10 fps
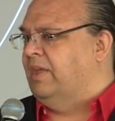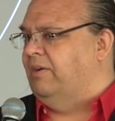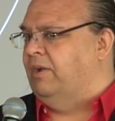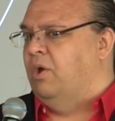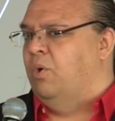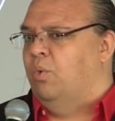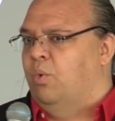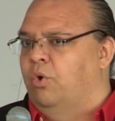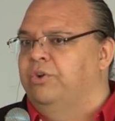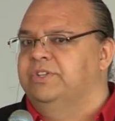Right?
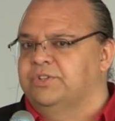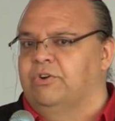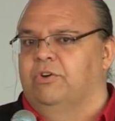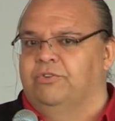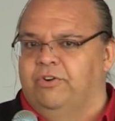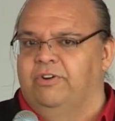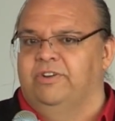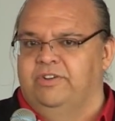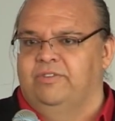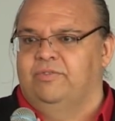What is our
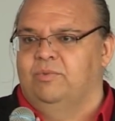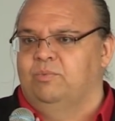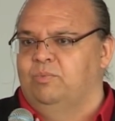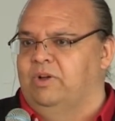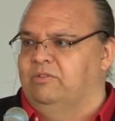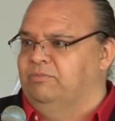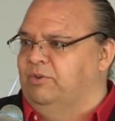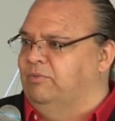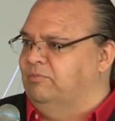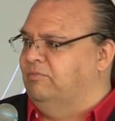alternative? Well,
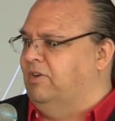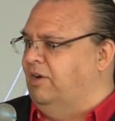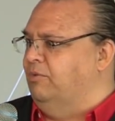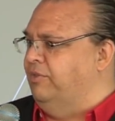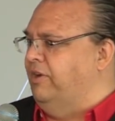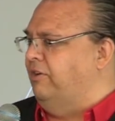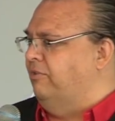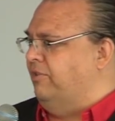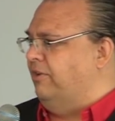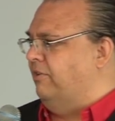out
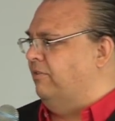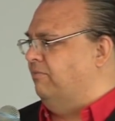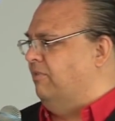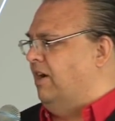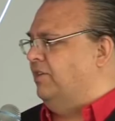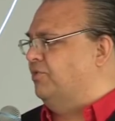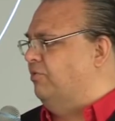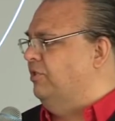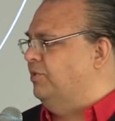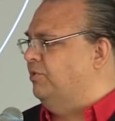there are
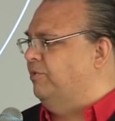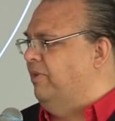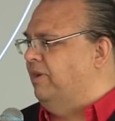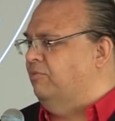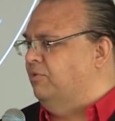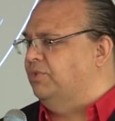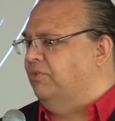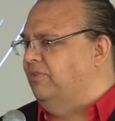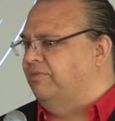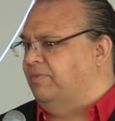asteroids which are made
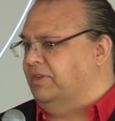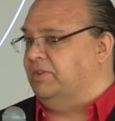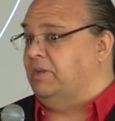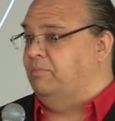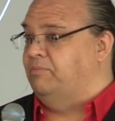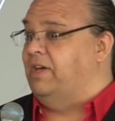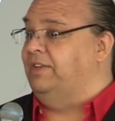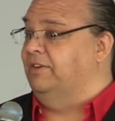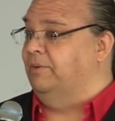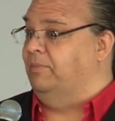mostly of things like
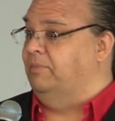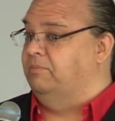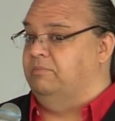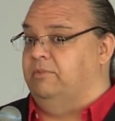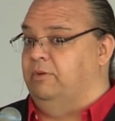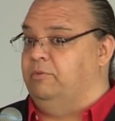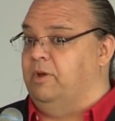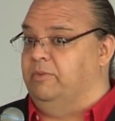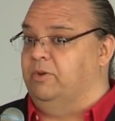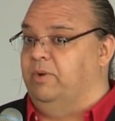platinum. That would
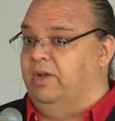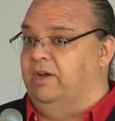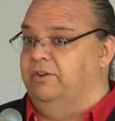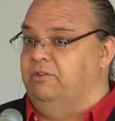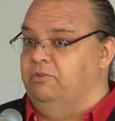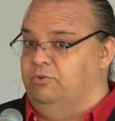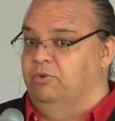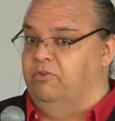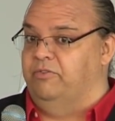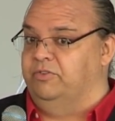come in quite handy. You could do
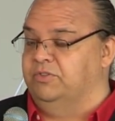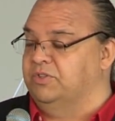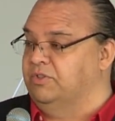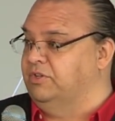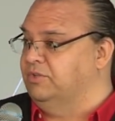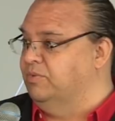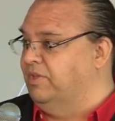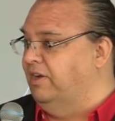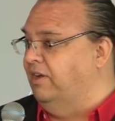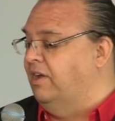a lot of interesting things with
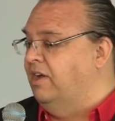that.